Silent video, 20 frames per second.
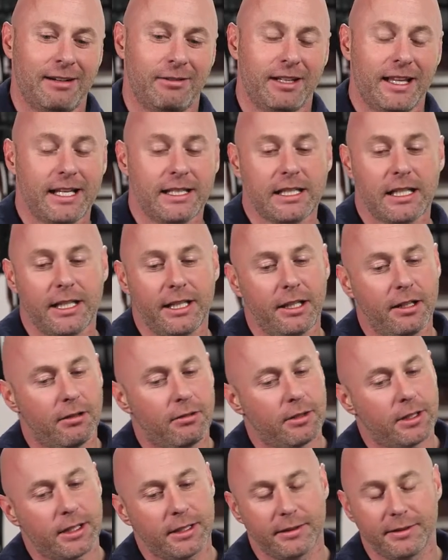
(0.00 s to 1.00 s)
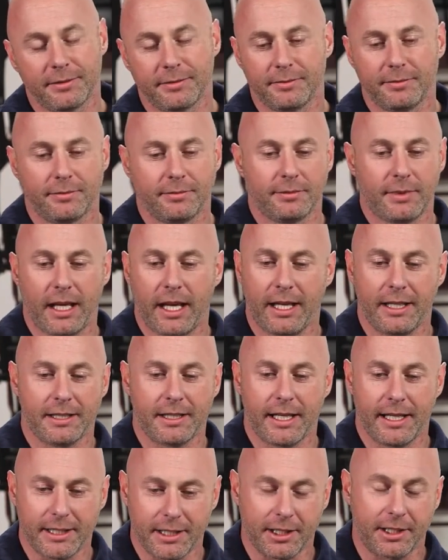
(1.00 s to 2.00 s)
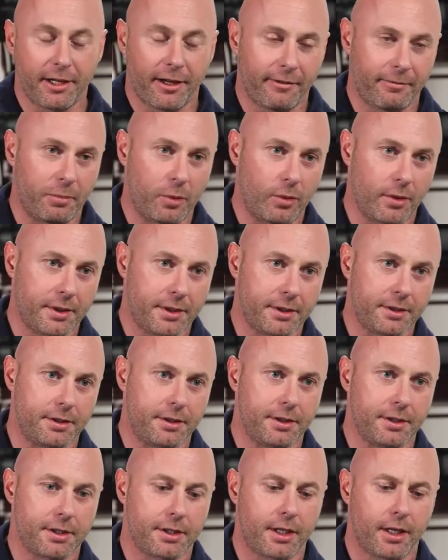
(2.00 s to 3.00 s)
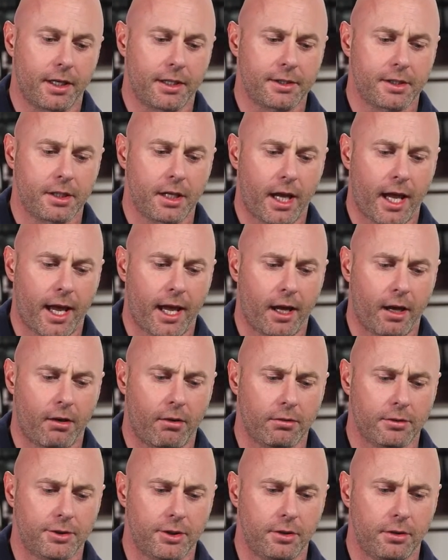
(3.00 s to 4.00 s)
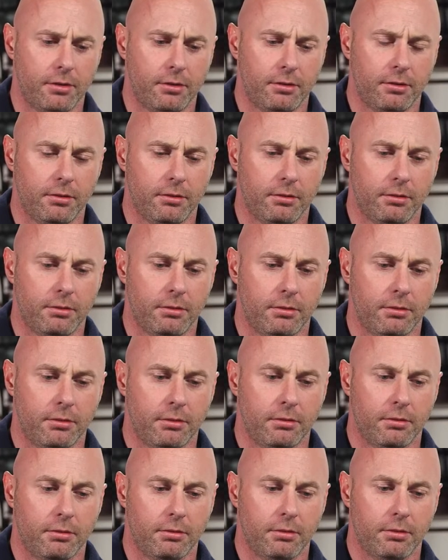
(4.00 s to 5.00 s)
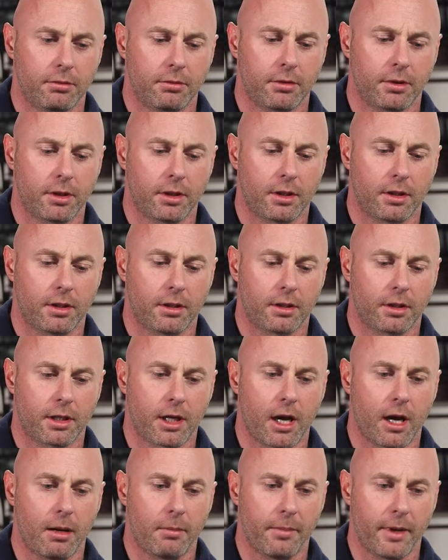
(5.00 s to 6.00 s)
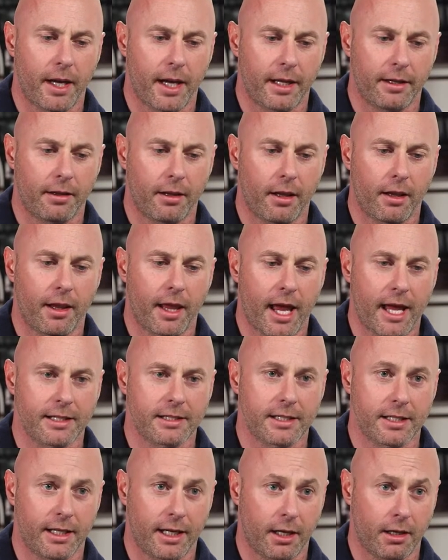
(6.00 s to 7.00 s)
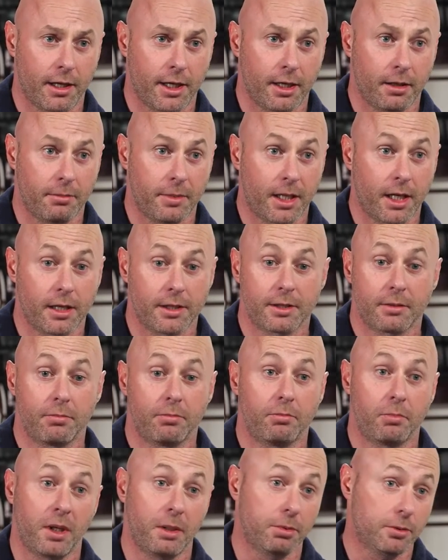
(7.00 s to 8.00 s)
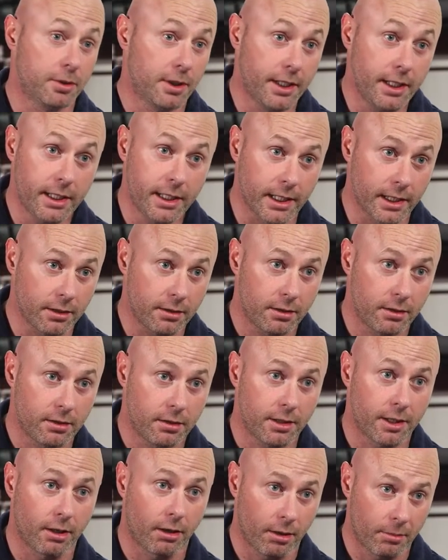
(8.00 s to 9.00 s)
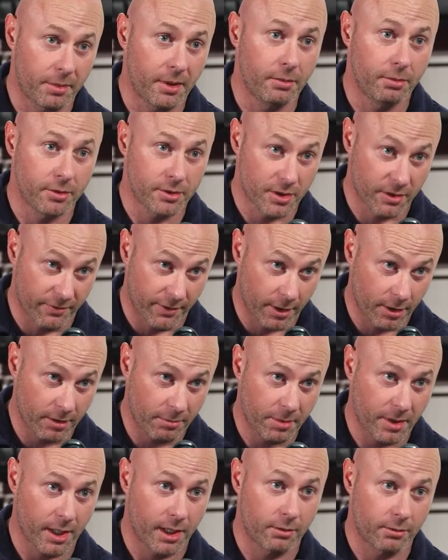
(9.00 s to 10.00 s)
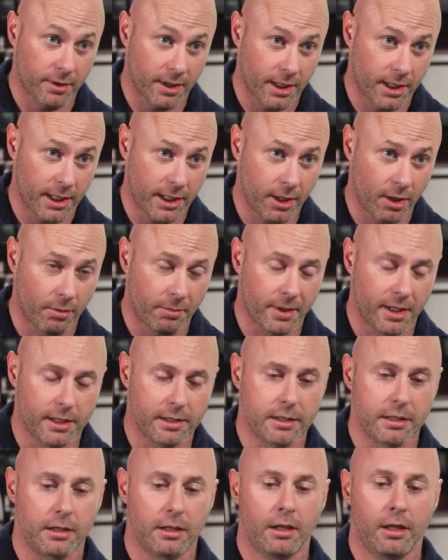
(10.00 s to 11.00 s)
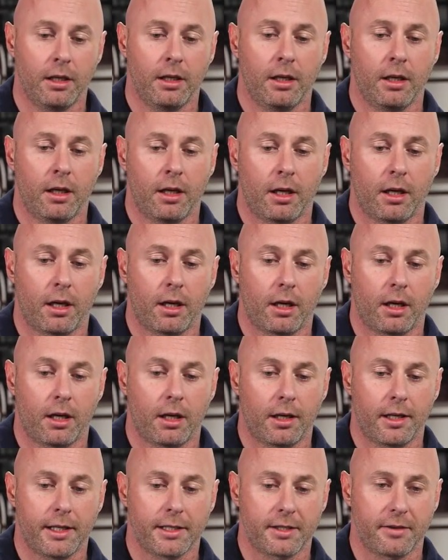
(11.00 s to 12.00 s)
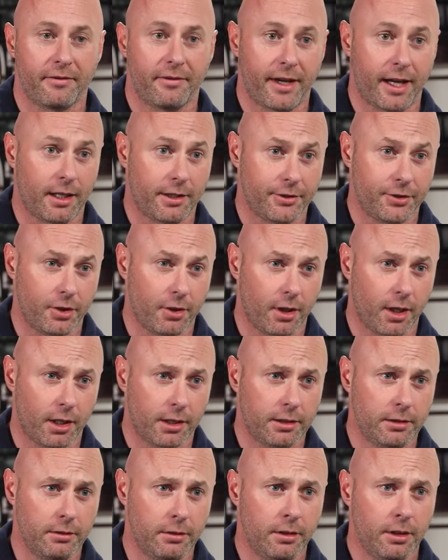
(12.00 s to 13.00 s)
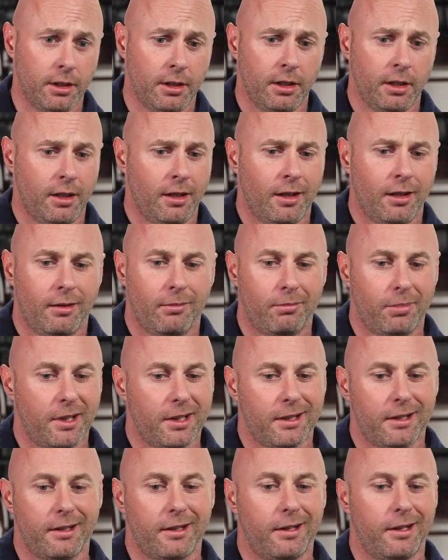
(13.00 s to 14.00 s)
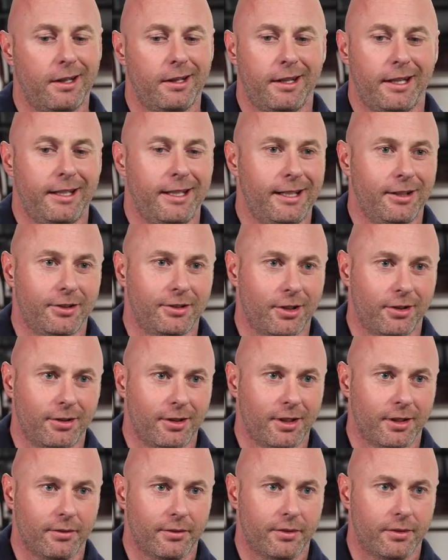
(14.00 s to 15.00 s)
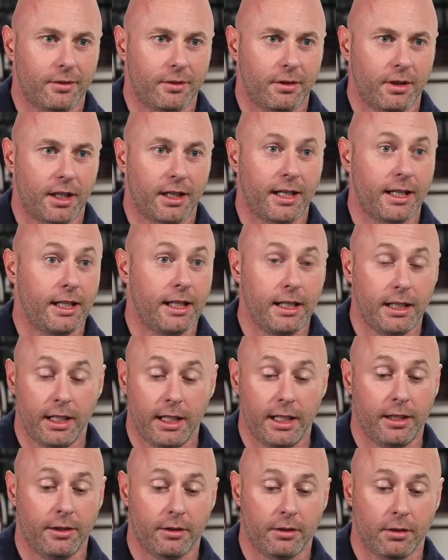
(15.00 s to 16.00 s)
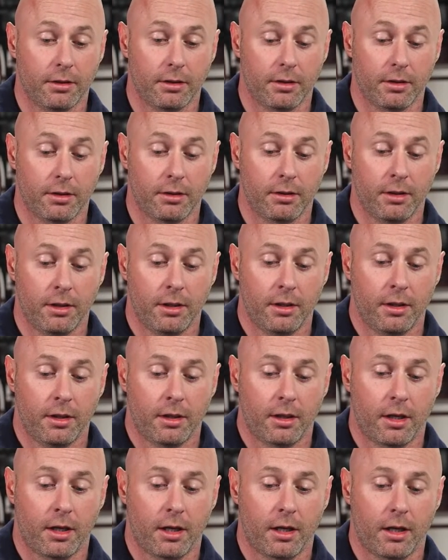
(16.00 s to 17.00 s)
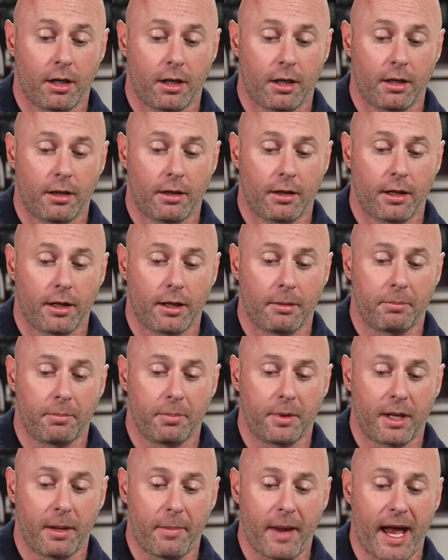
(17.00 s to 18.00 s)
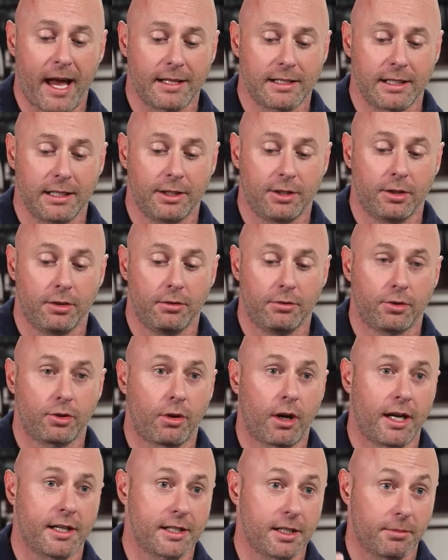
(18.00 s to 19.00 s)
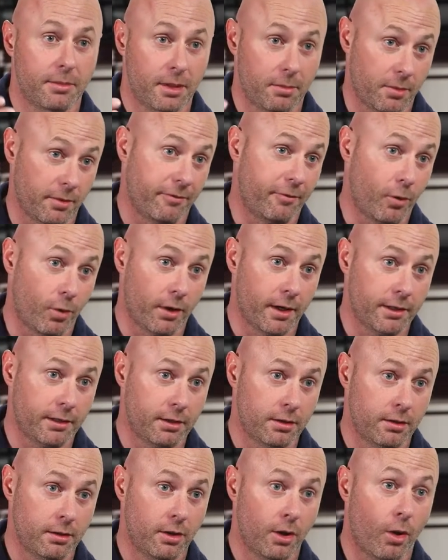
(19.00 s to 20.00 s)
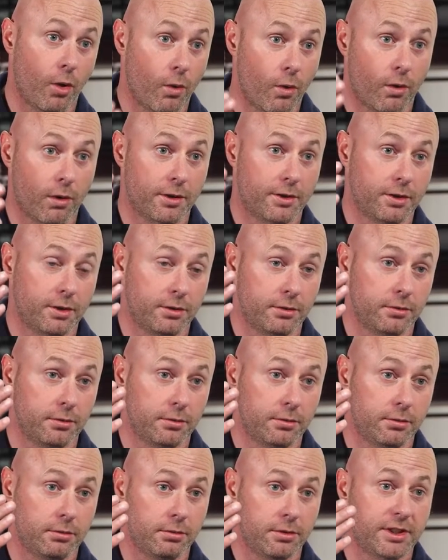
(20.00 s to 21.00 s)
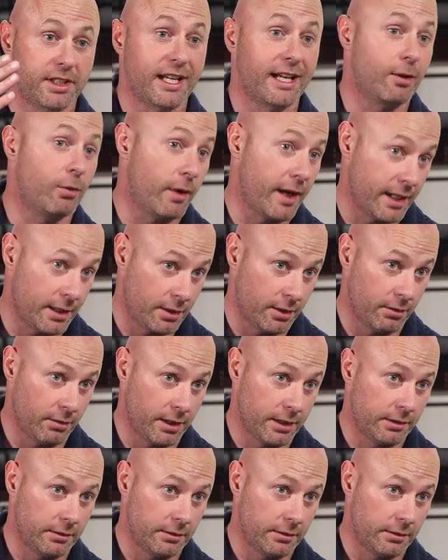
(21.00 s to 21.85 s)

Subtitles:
Well, that's, it's a tough point to discuss how to combat that scenario because people need it. There are people in severe enough pain where they need opiates. It's a valid drug, but they need alternatives, and they need either a capacity to try something before it or to segue to it.